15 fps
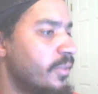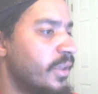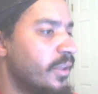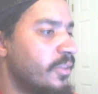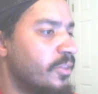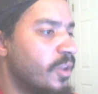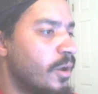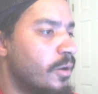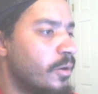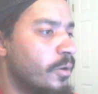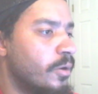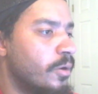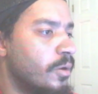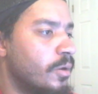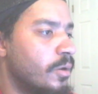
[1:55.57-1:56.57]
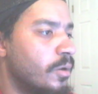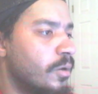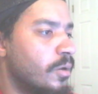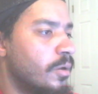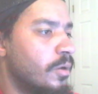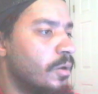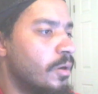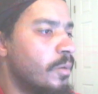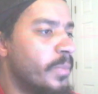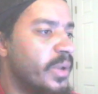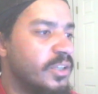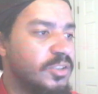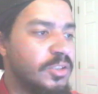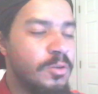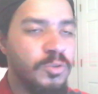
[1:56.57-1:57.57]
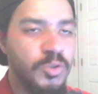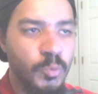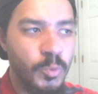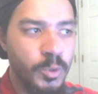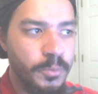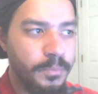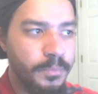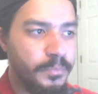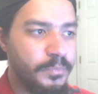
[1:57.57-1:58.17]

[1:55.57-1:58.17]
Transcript: they thought her best songs were.